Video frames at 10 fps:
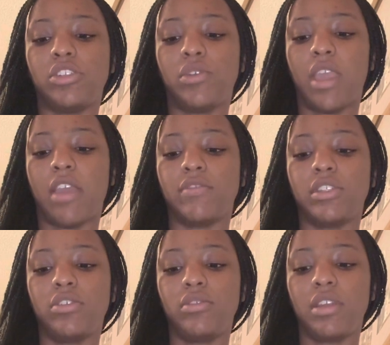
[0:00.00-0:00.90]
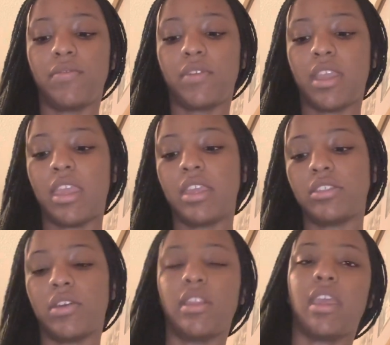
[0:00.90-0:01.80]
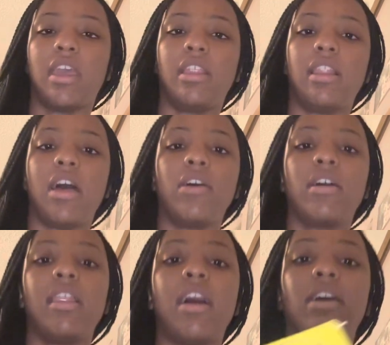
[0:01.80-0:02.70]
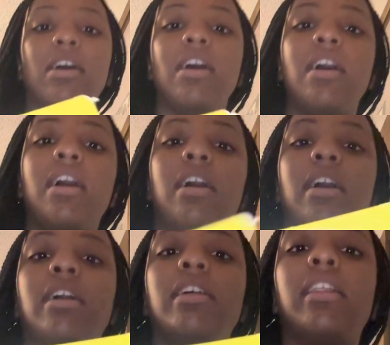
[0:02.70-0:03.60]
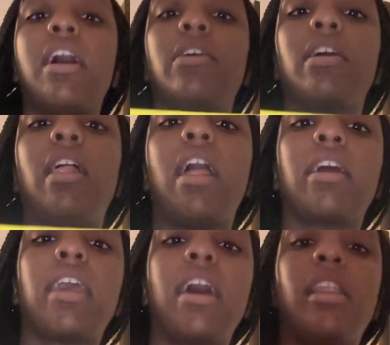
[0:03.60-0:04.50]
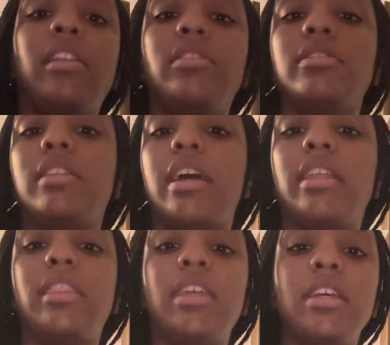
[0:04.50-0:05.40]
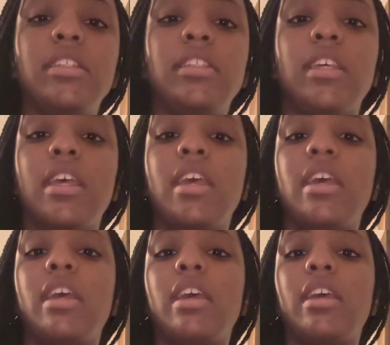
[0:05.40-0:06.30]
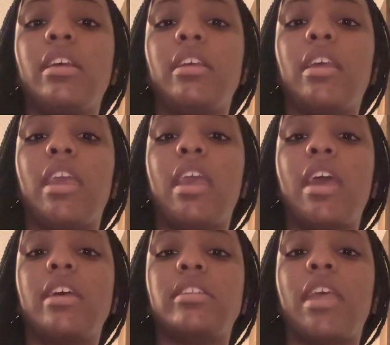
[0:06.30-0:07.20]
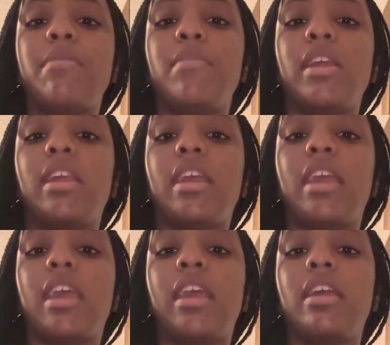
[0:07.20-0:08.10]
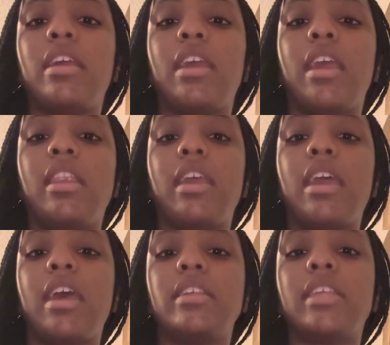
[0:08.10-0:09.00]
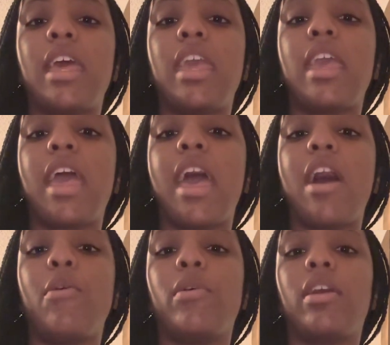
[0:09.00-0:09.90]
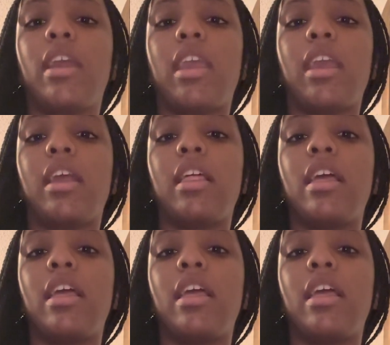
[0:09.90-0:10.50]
You have two different hands on an analog clock. An analog clock kind of looks like this. It has a minute hand and it has a hour hand.